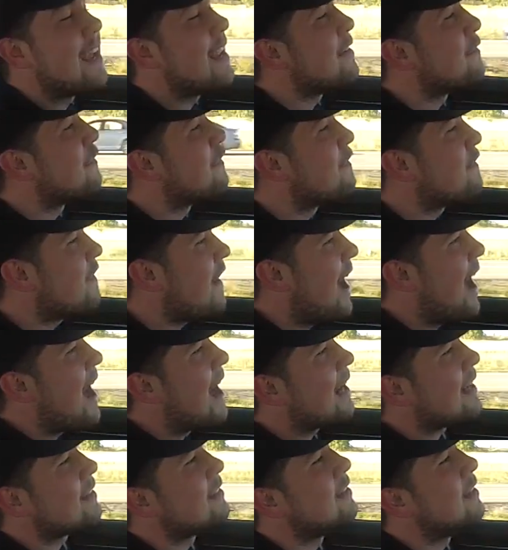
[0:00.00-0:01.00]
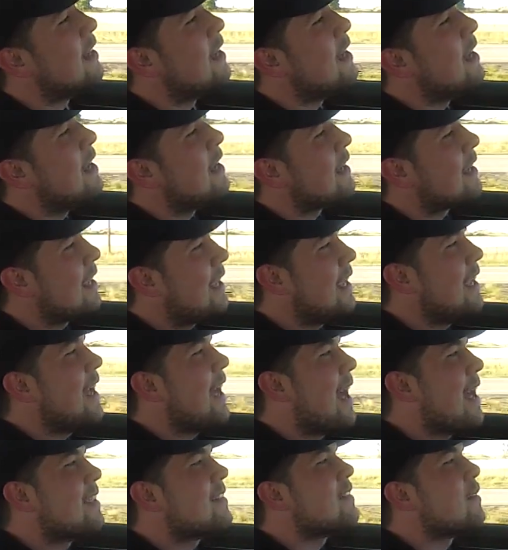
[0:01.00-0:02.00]
In fact,
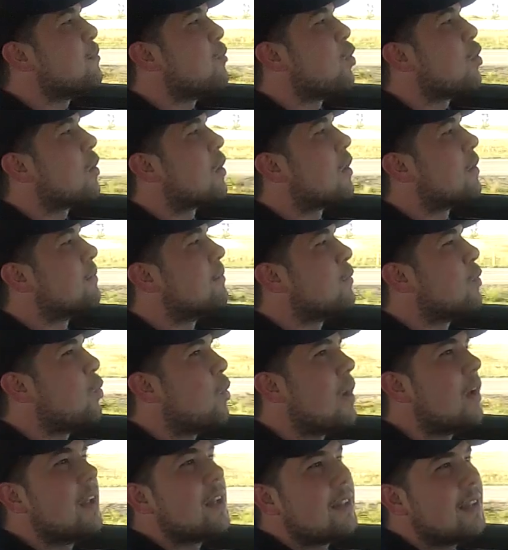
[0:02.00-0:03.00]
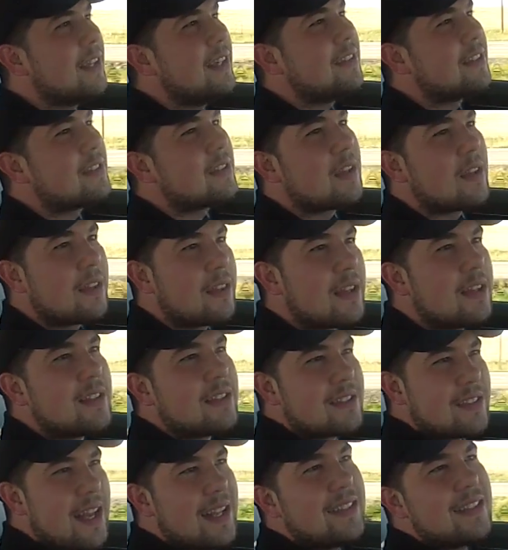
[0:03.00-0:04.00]
Kia has a more, well, at least the
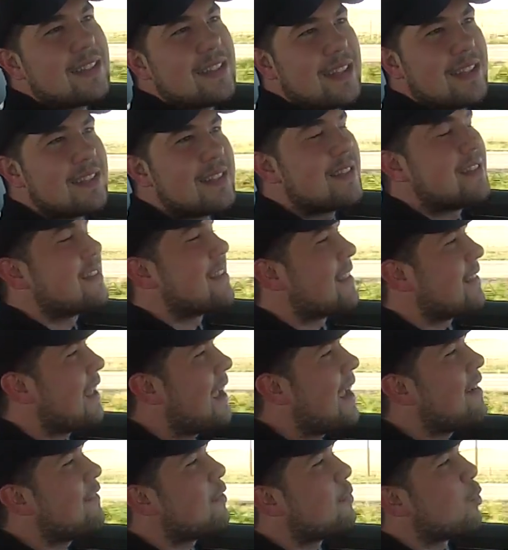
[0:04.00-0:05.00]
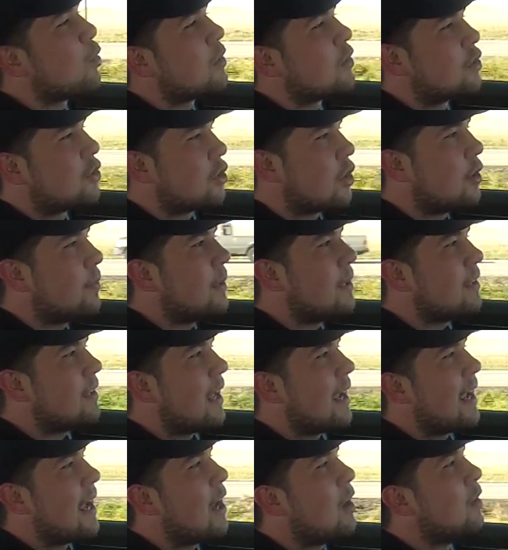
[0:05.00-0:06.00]
sense is that they have a more German
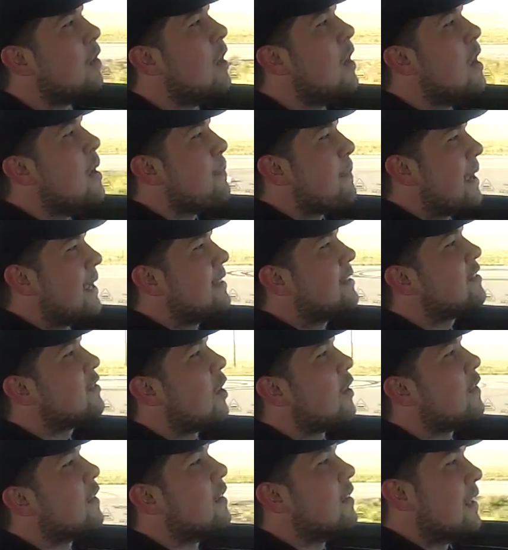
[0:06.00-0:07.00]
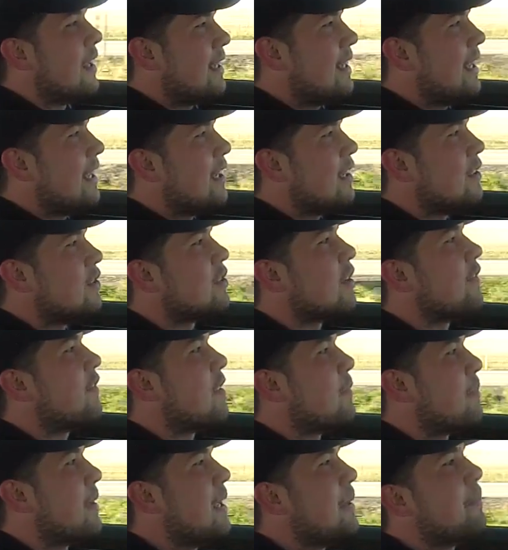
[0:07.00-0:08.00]
layout based on the lineage of
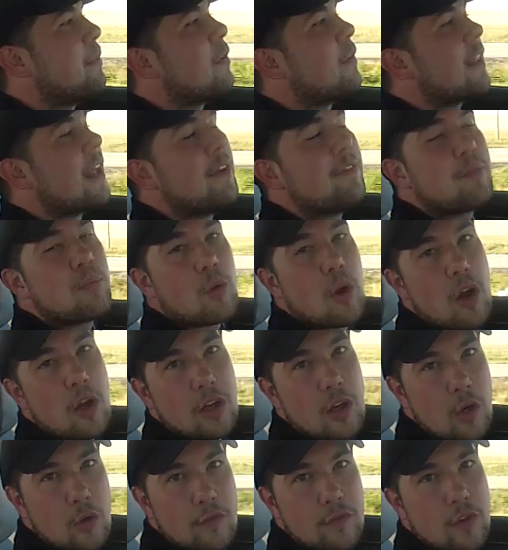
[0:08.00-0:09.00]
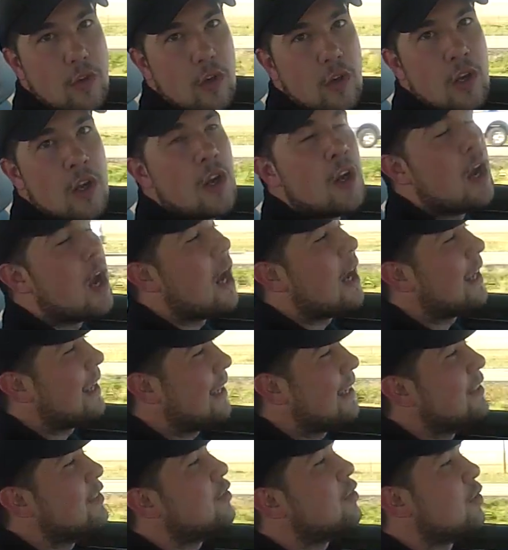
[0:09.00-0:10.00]
the people they've brought over
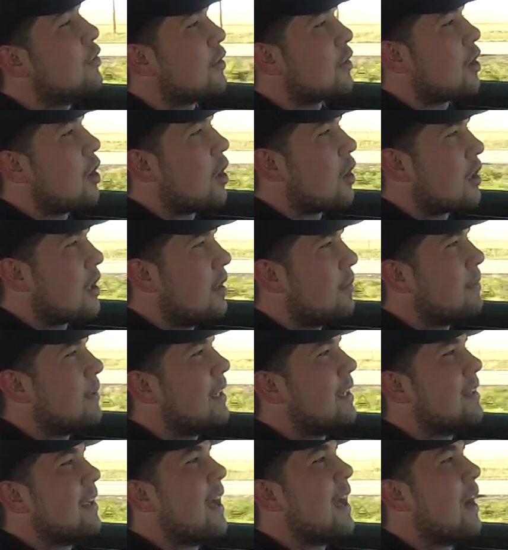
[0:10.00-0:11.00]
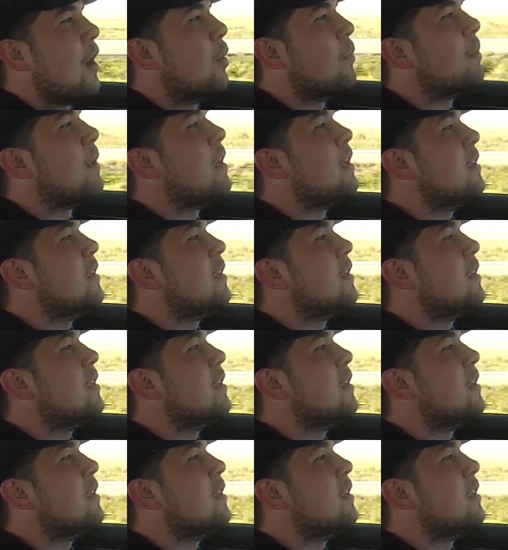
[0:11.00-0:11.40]
into the car company to help